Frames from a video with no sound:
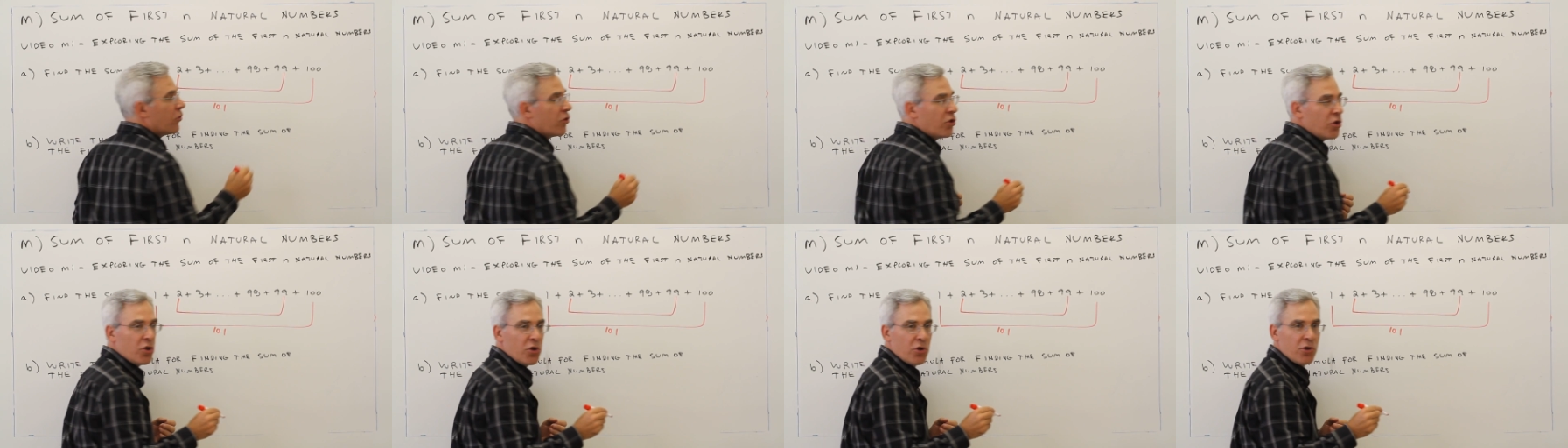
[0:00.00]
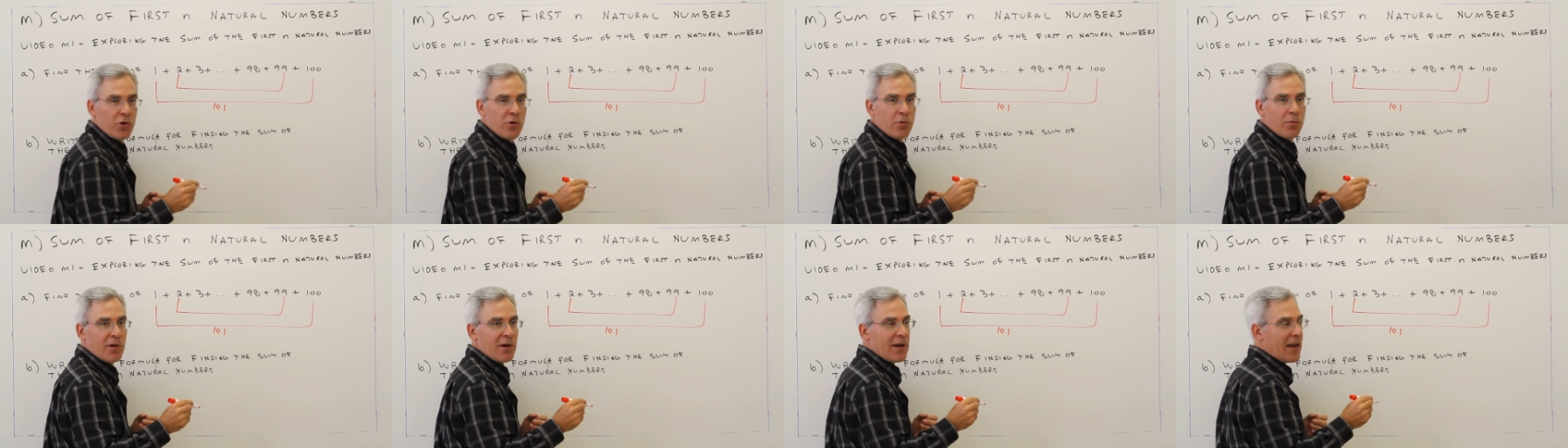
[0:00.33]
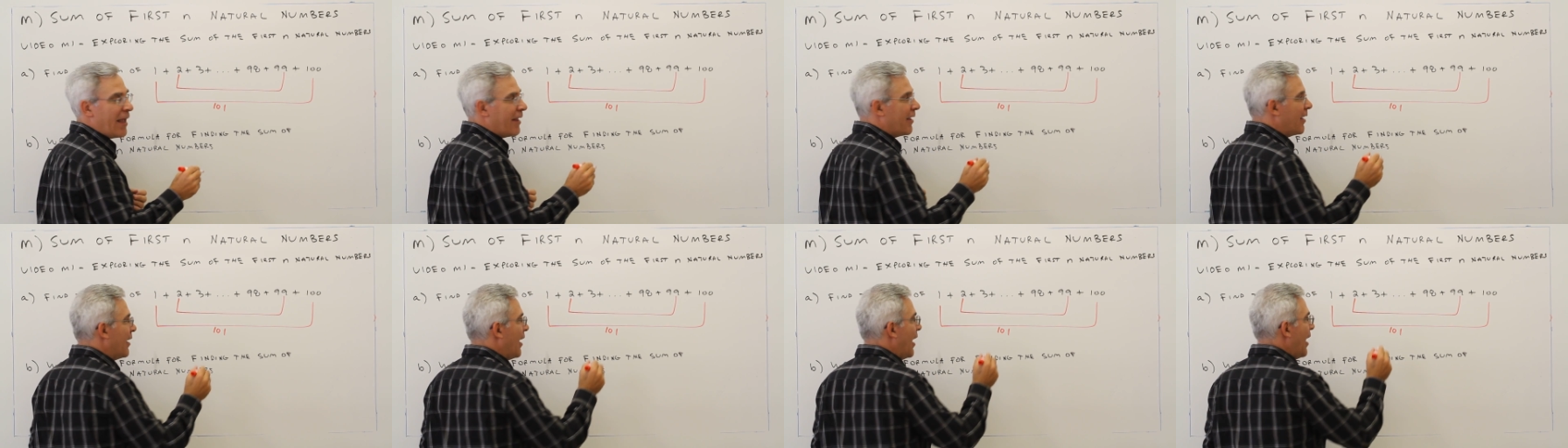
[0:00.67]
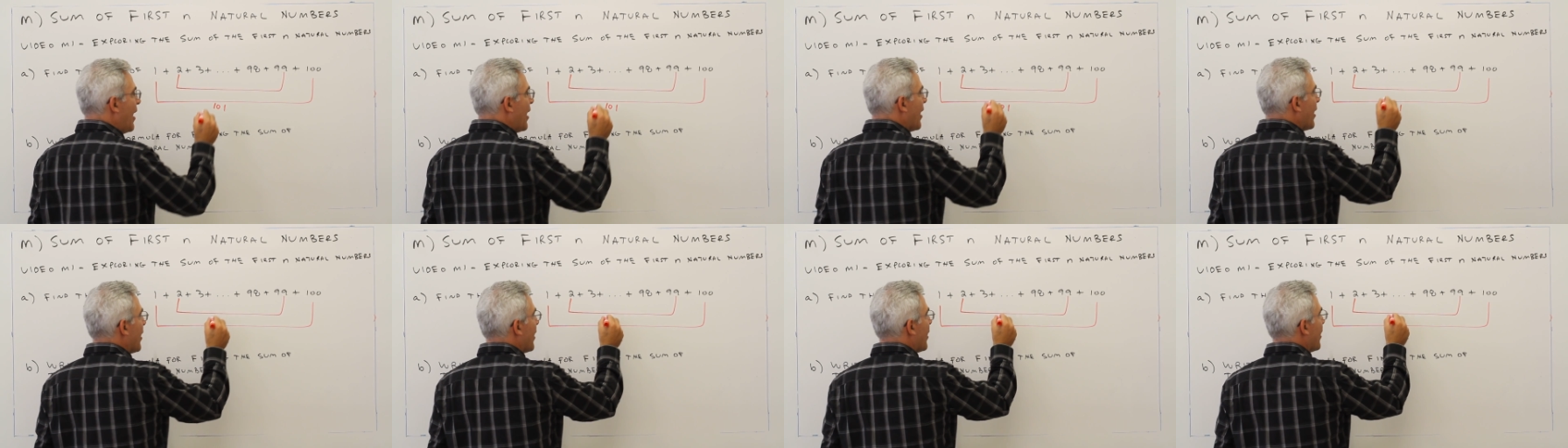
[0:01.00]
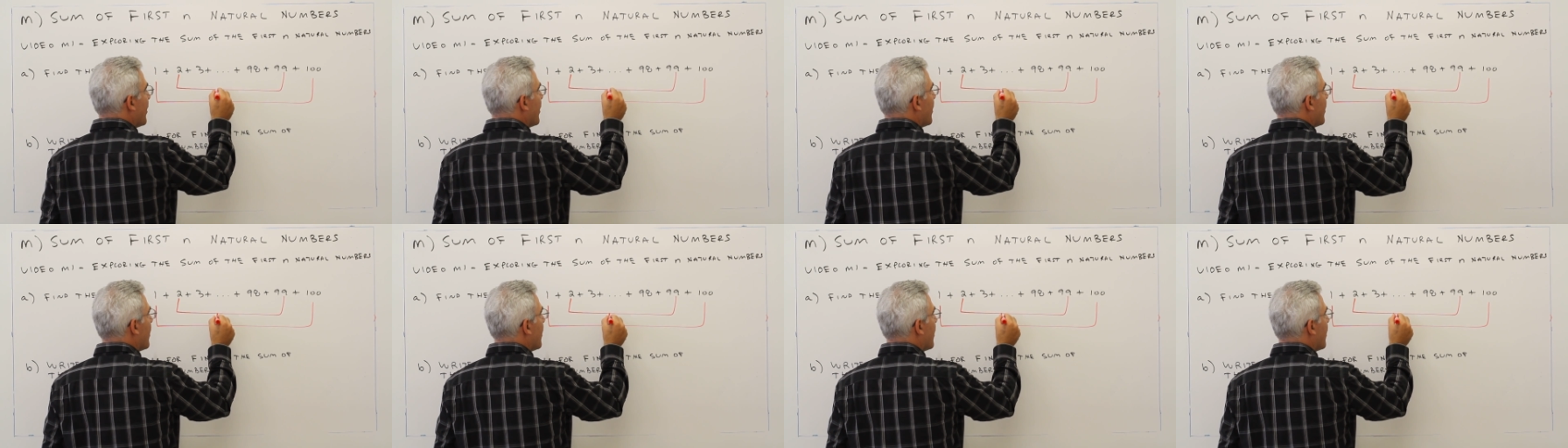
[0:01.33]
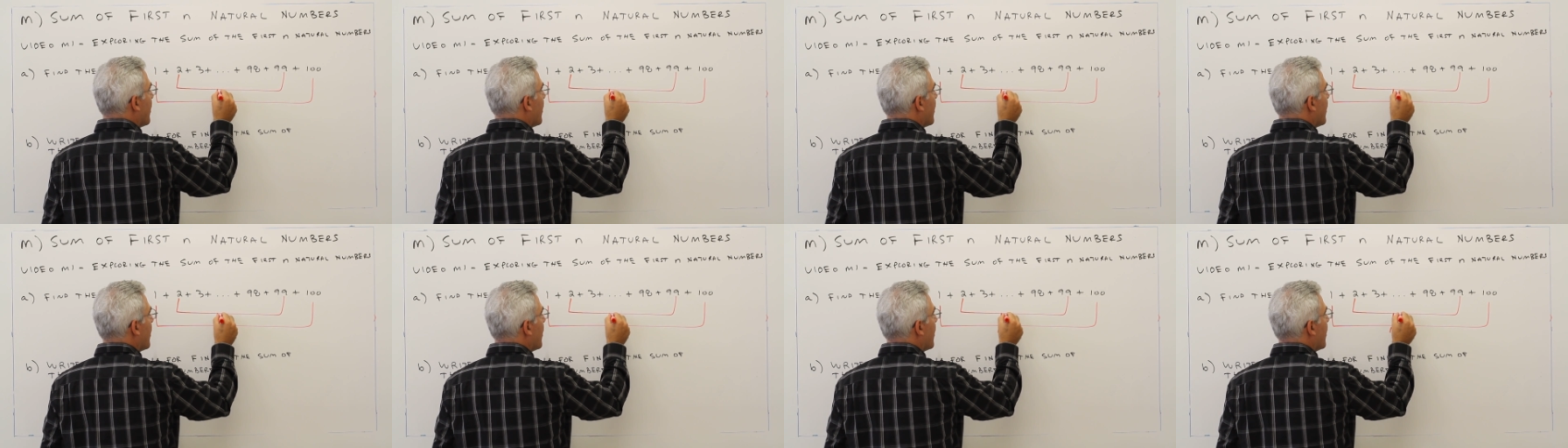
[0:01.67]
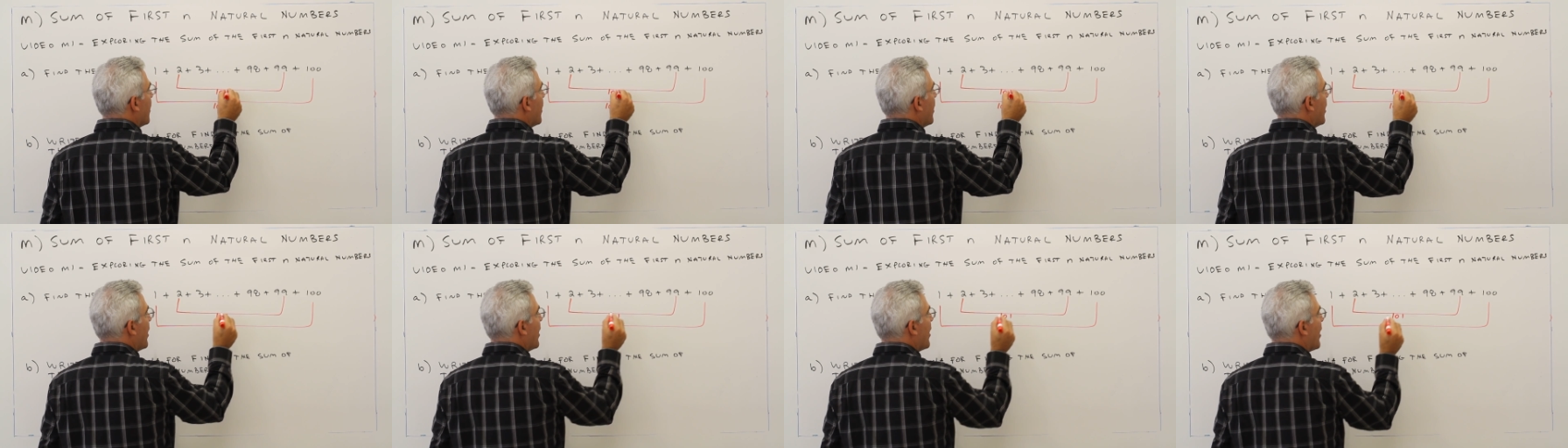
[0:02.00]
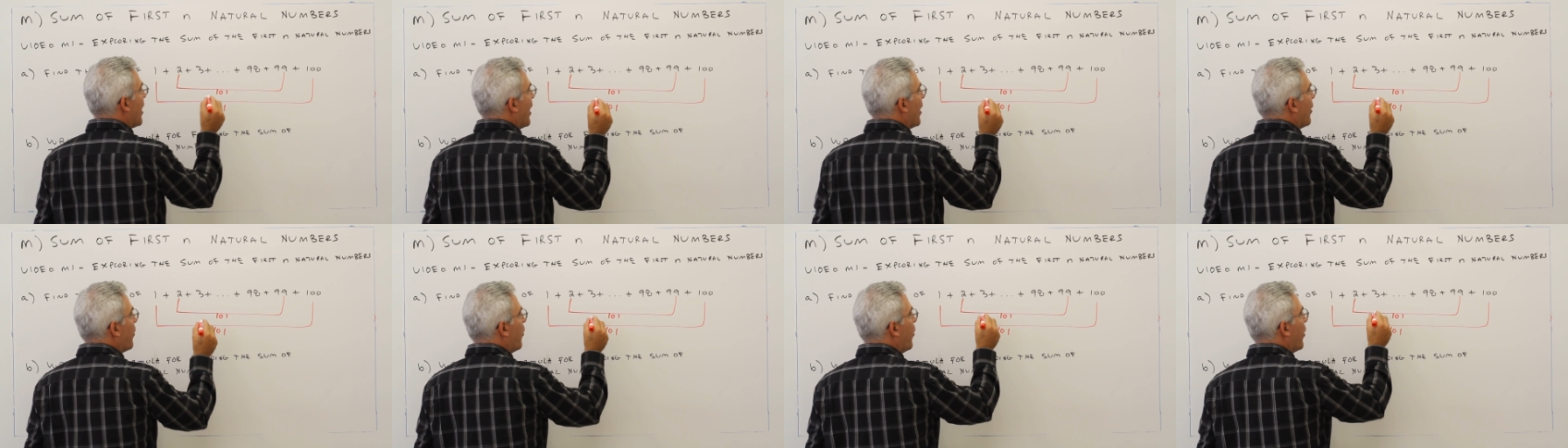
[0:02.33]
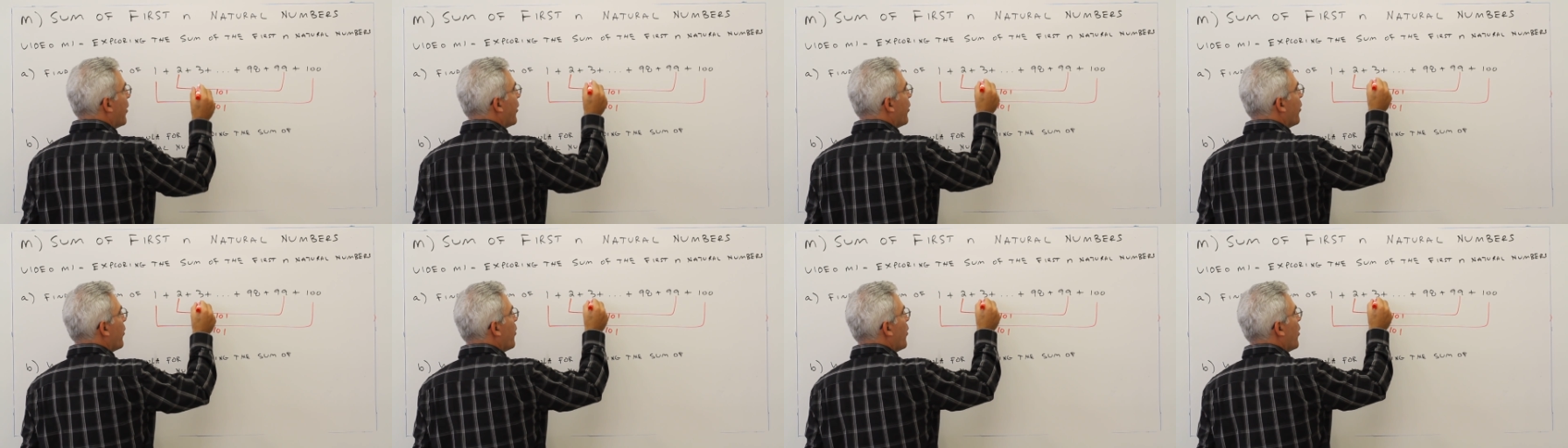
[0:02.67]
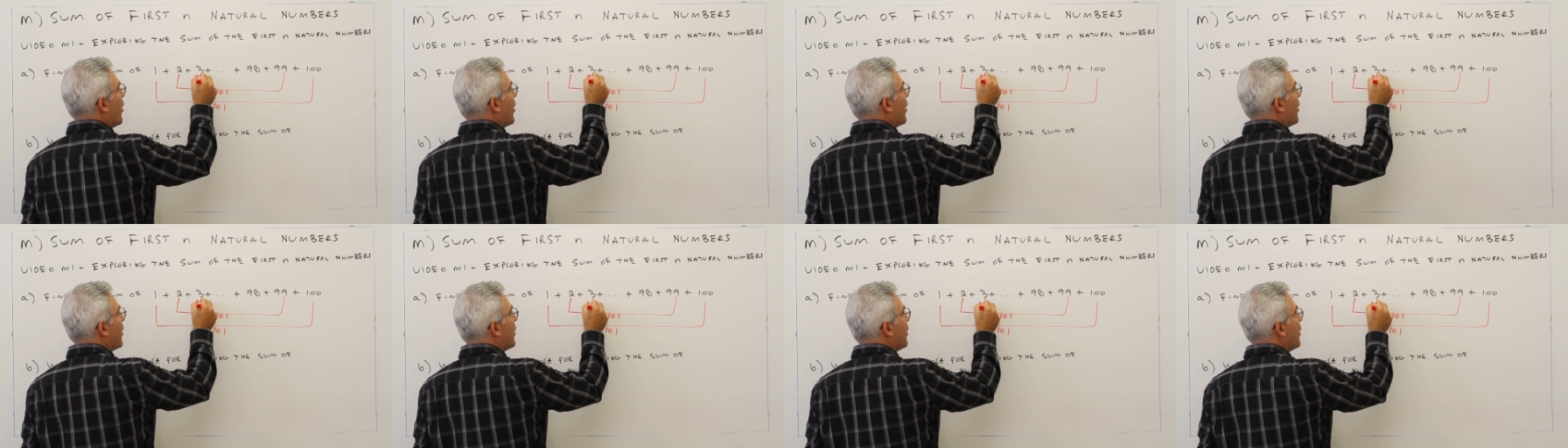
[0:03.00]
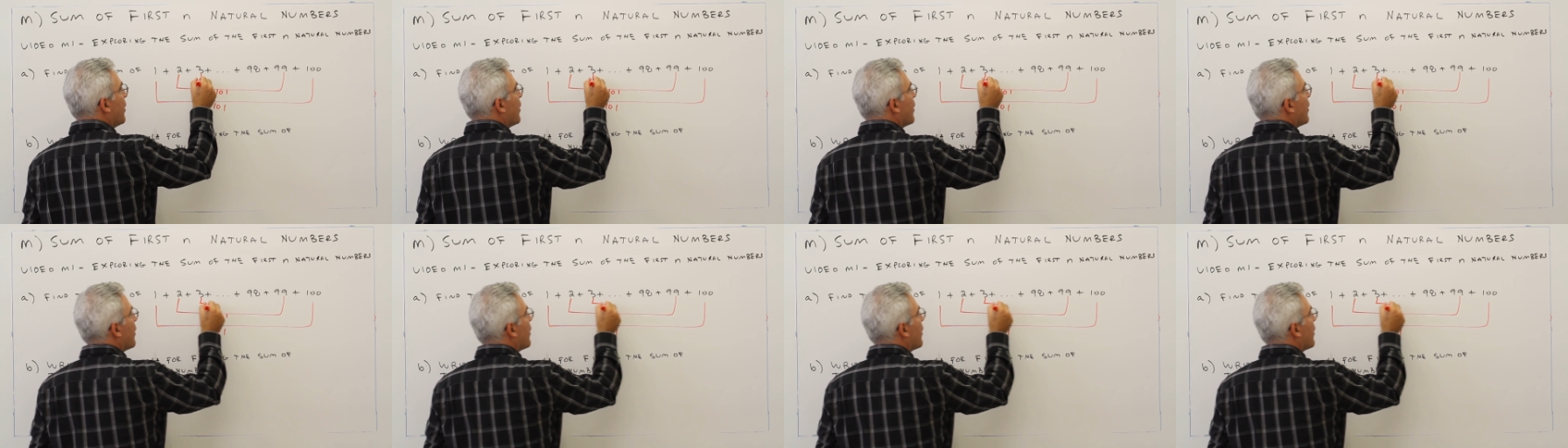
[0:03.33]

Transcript: 2 and 99, he got 101.